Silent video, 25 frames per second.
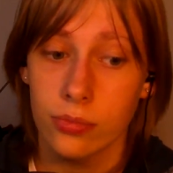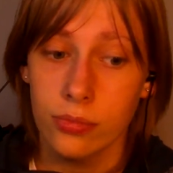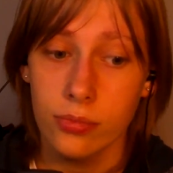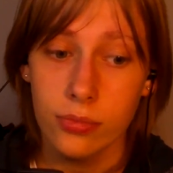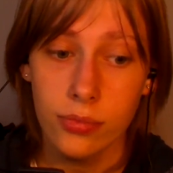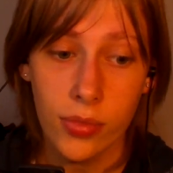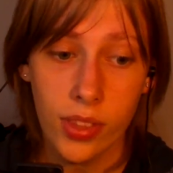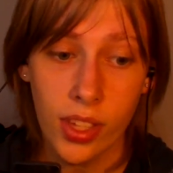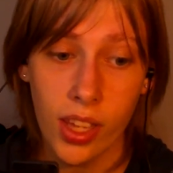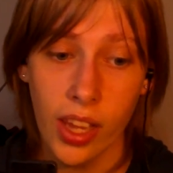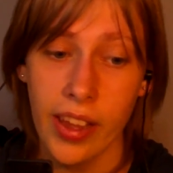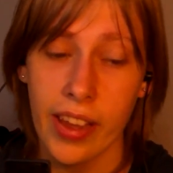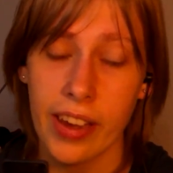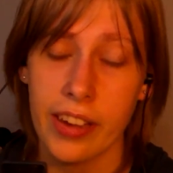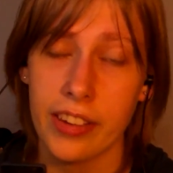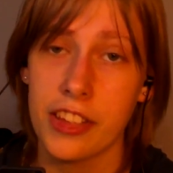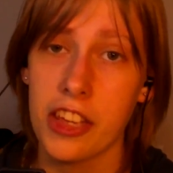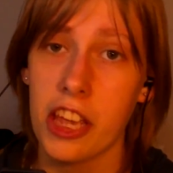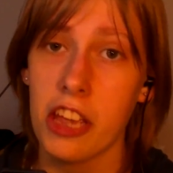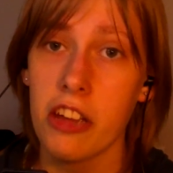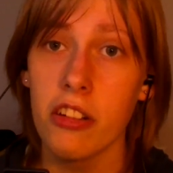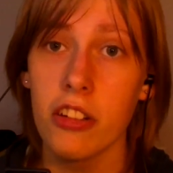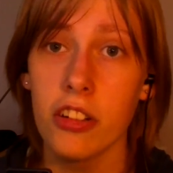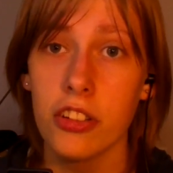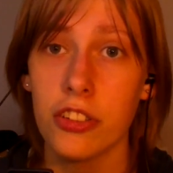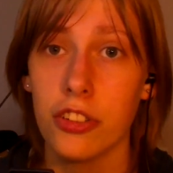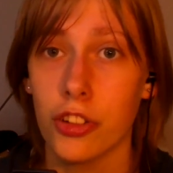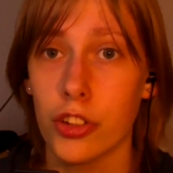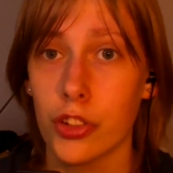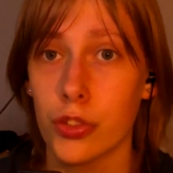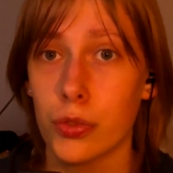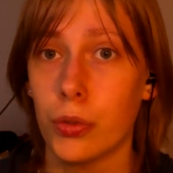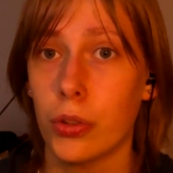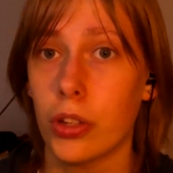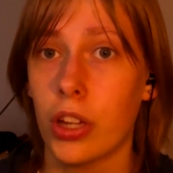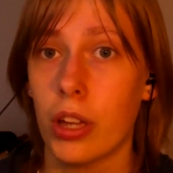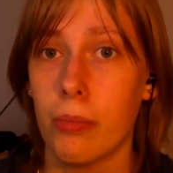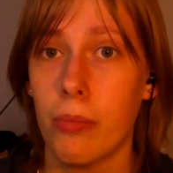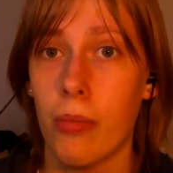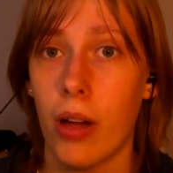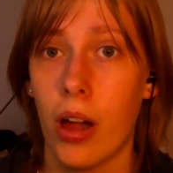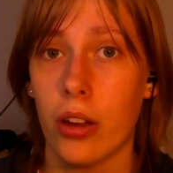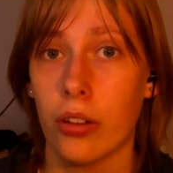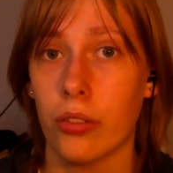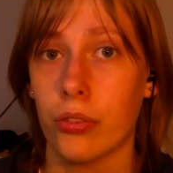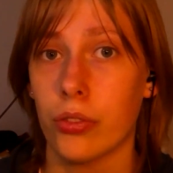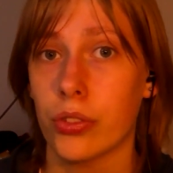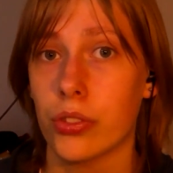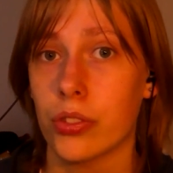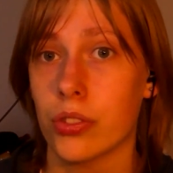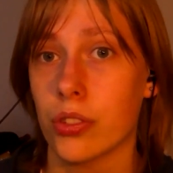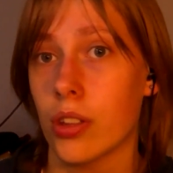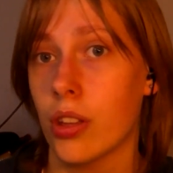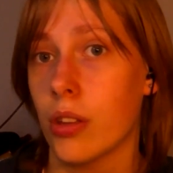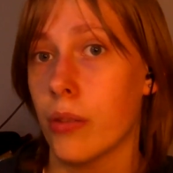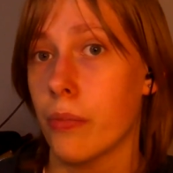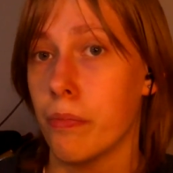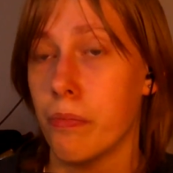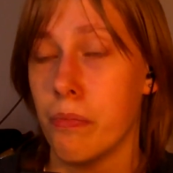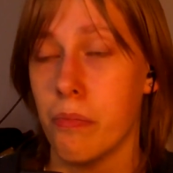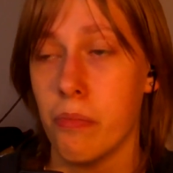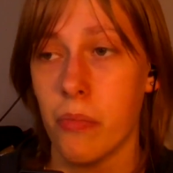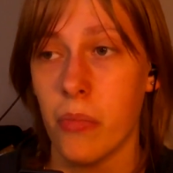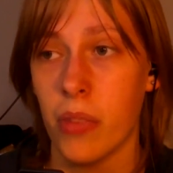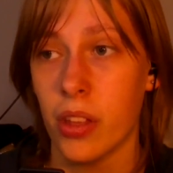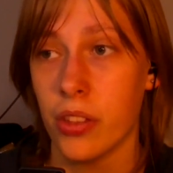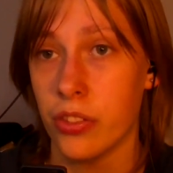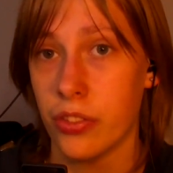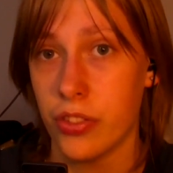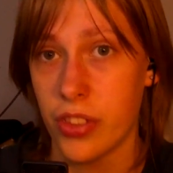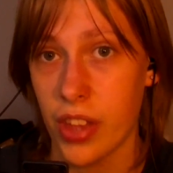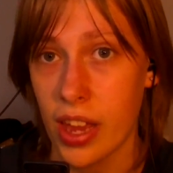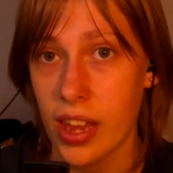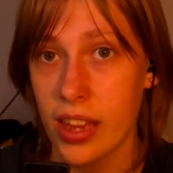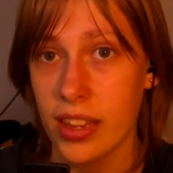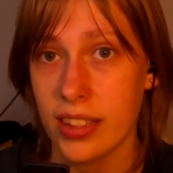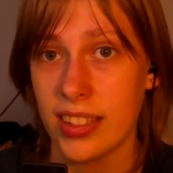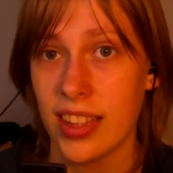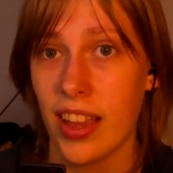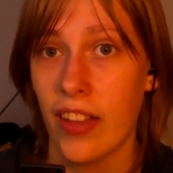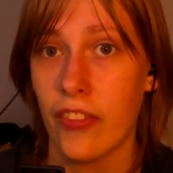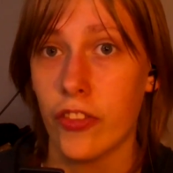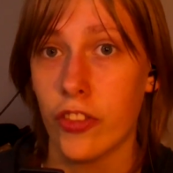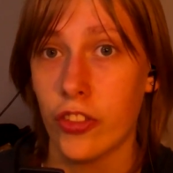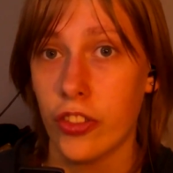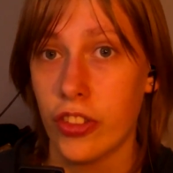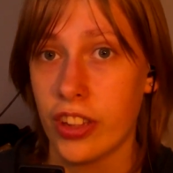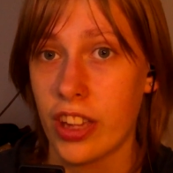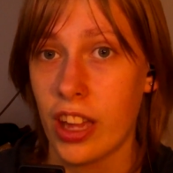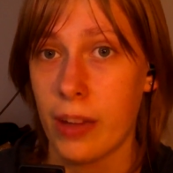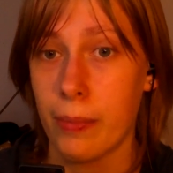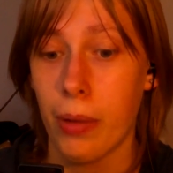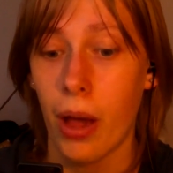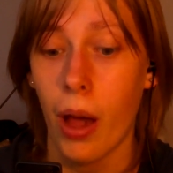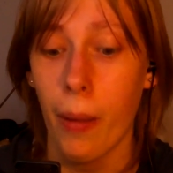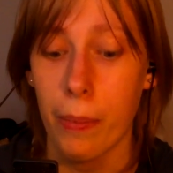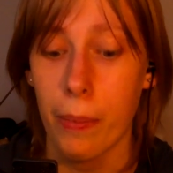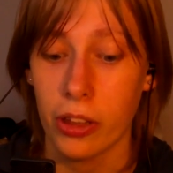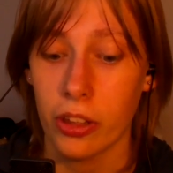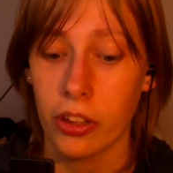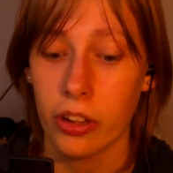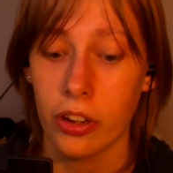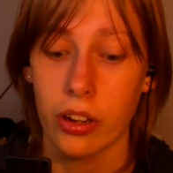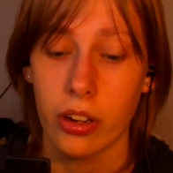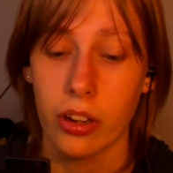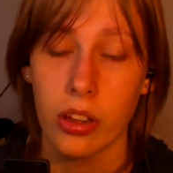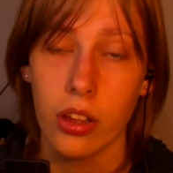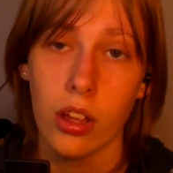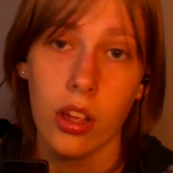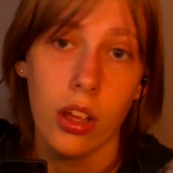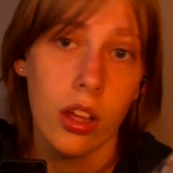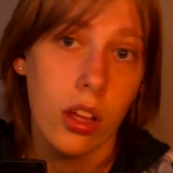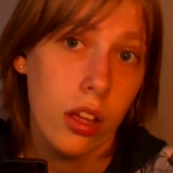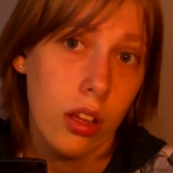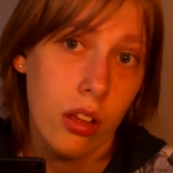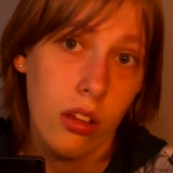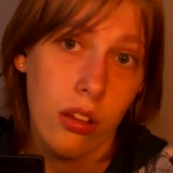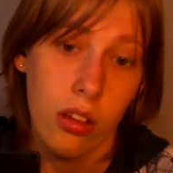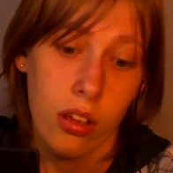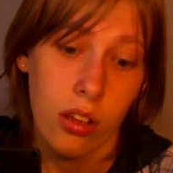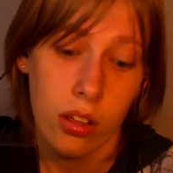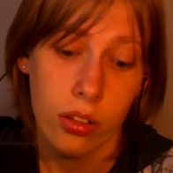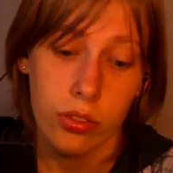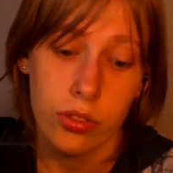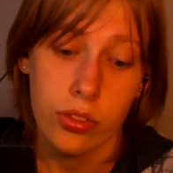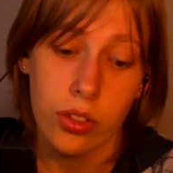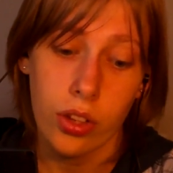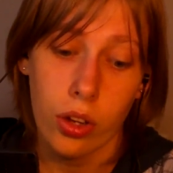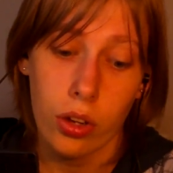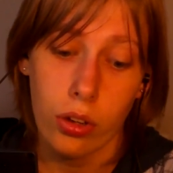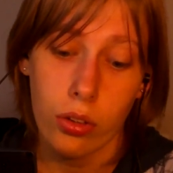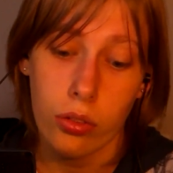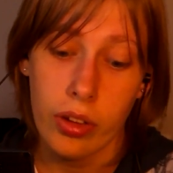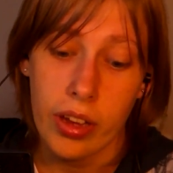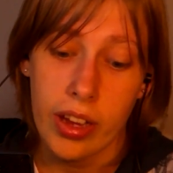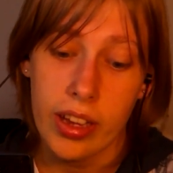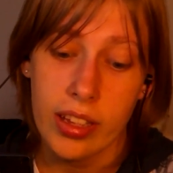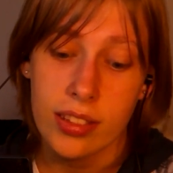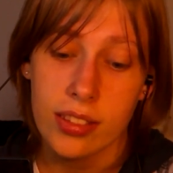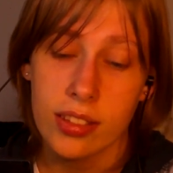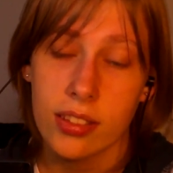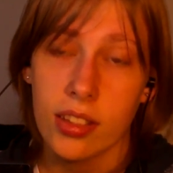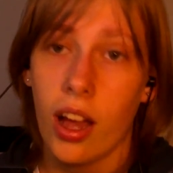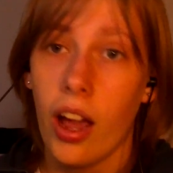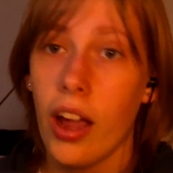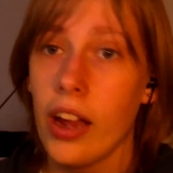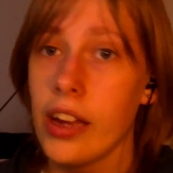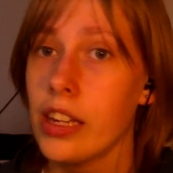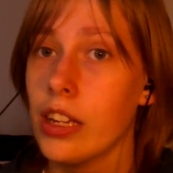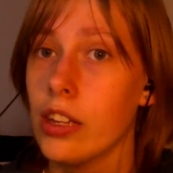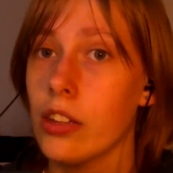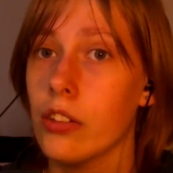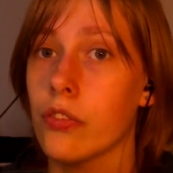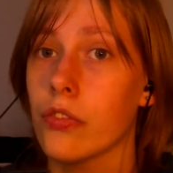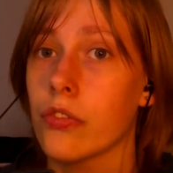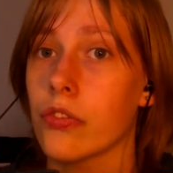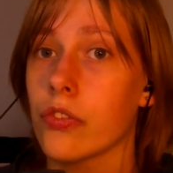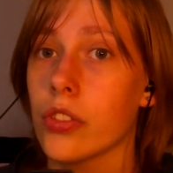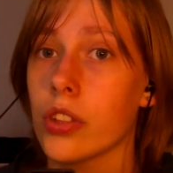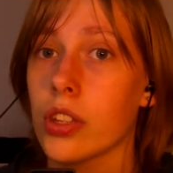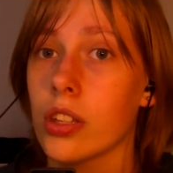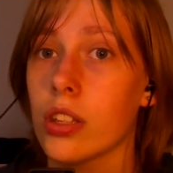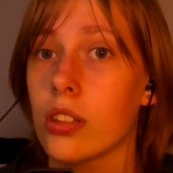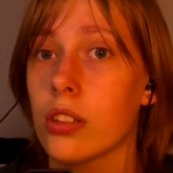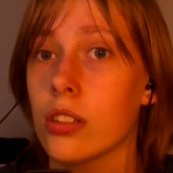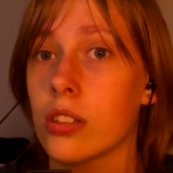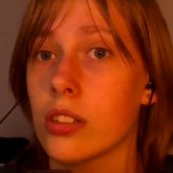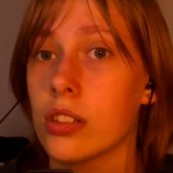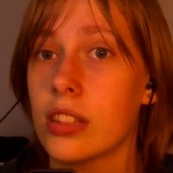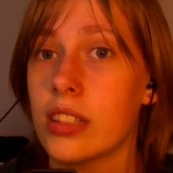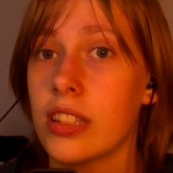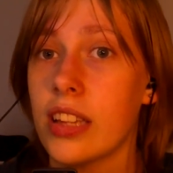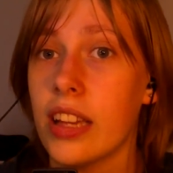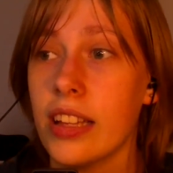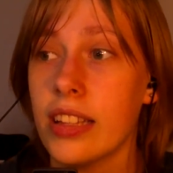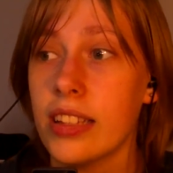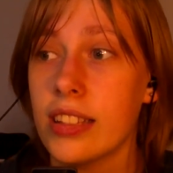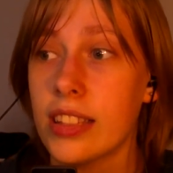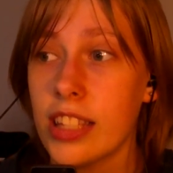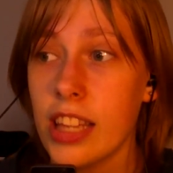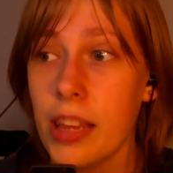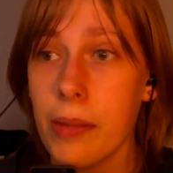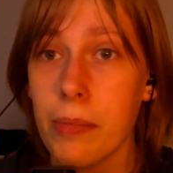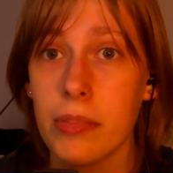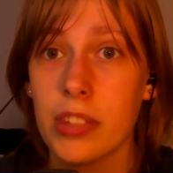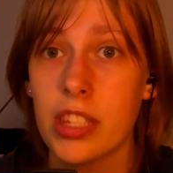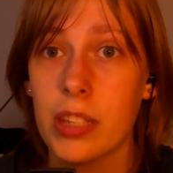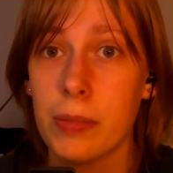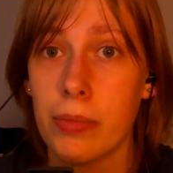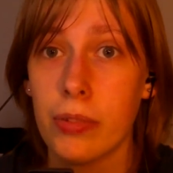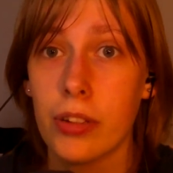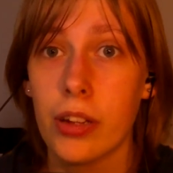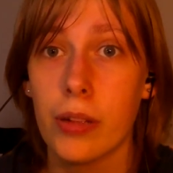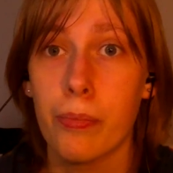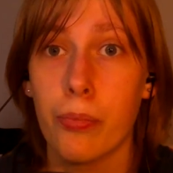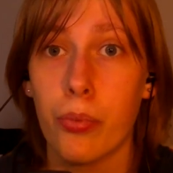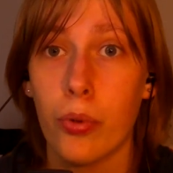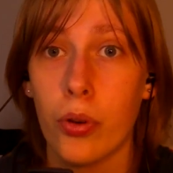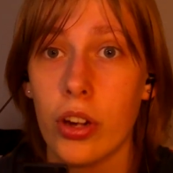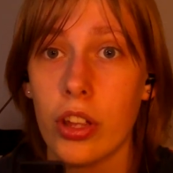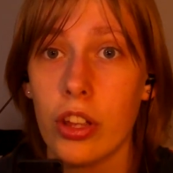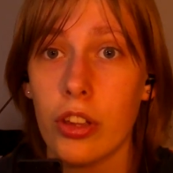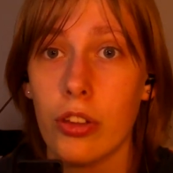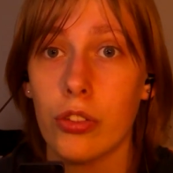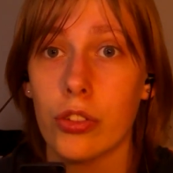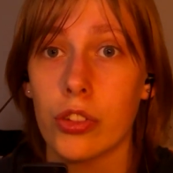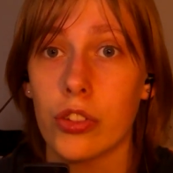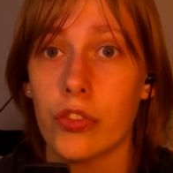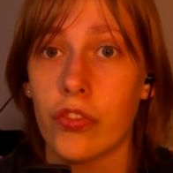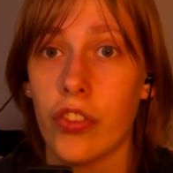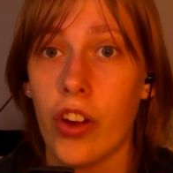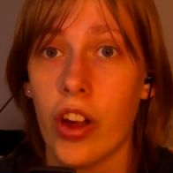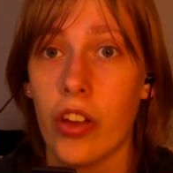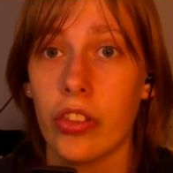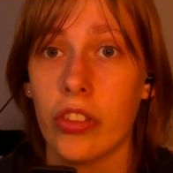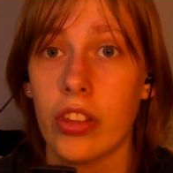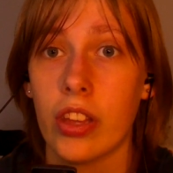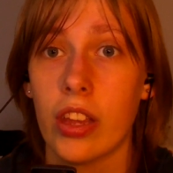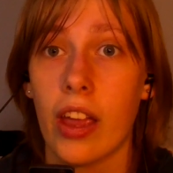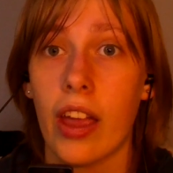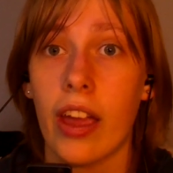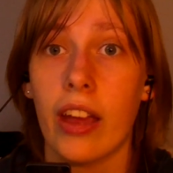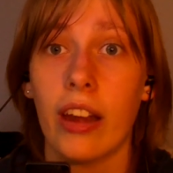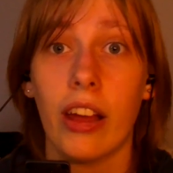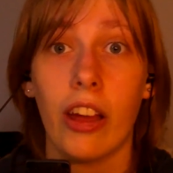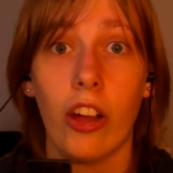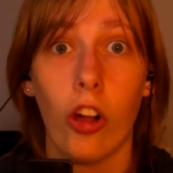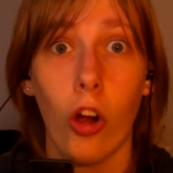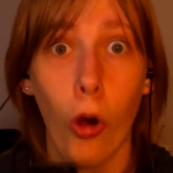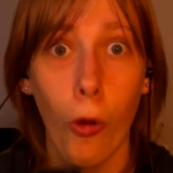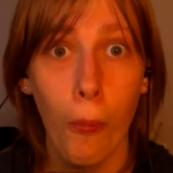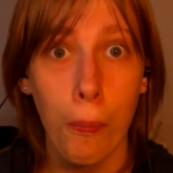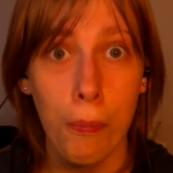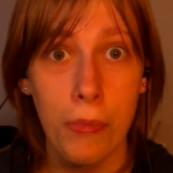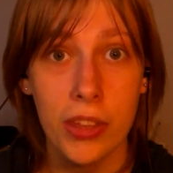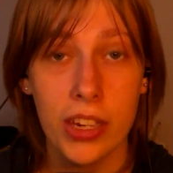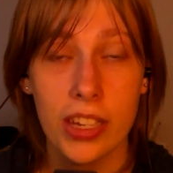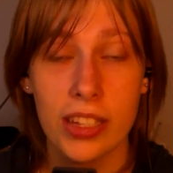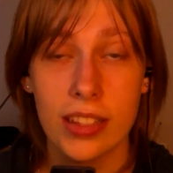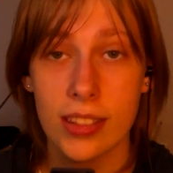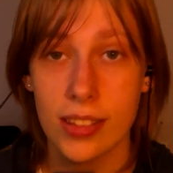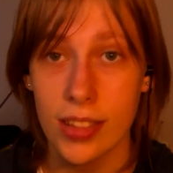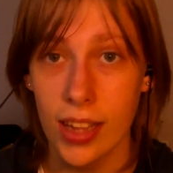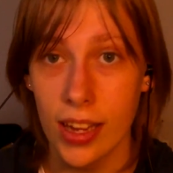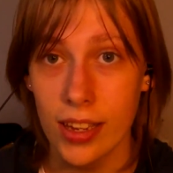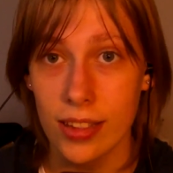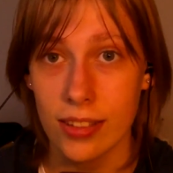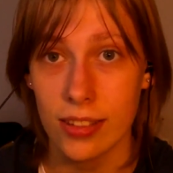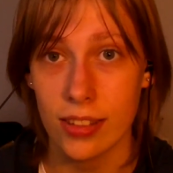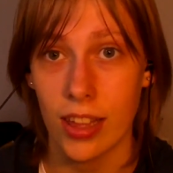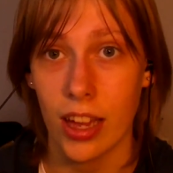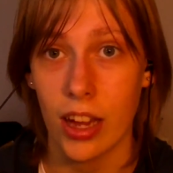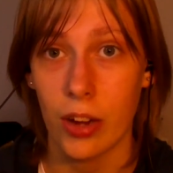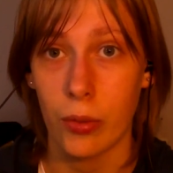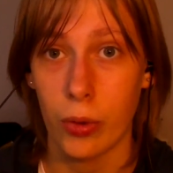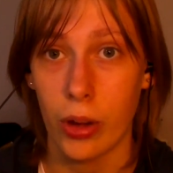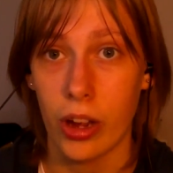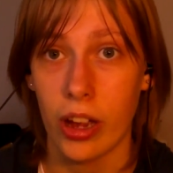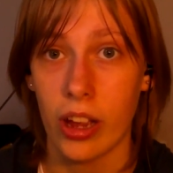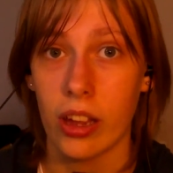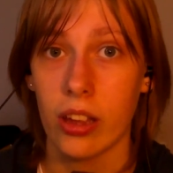And characters will get models days after they get popular. So it's kind of, it seems to be pretty user friendly, and I hope that it stays that way.